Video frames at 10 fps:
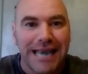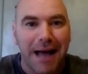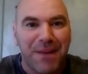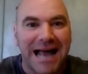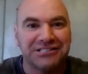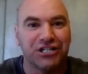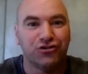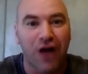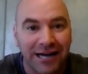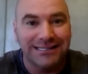not pass a
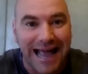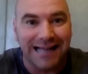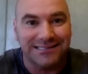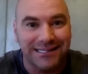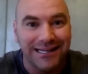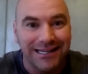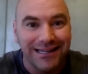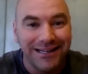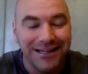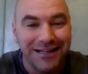drug test.
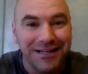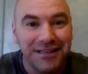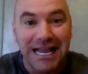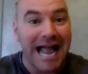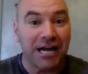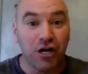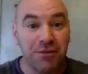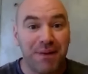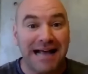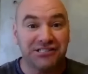The guy
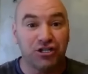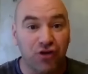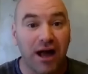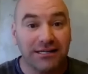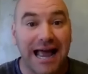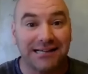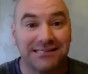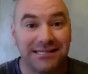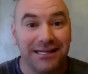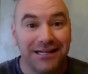couldn't pass a drug test,
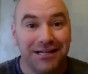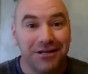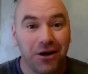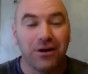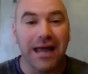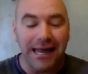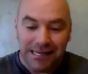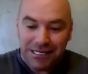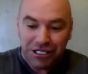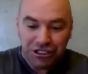
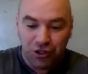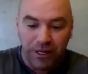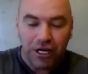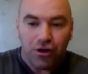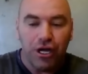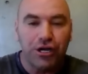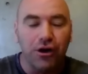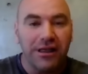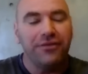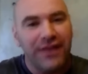okay? So he
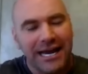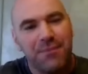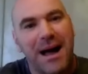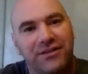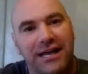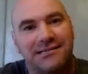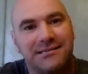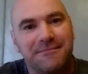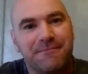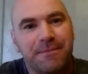couldn't, and think about this.
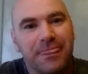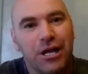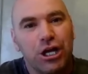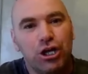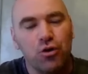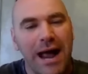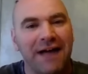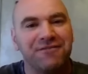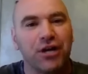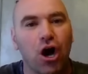You
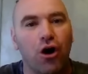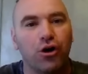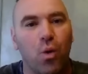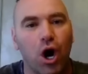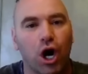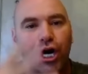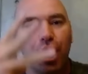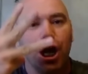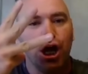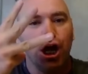have to go to work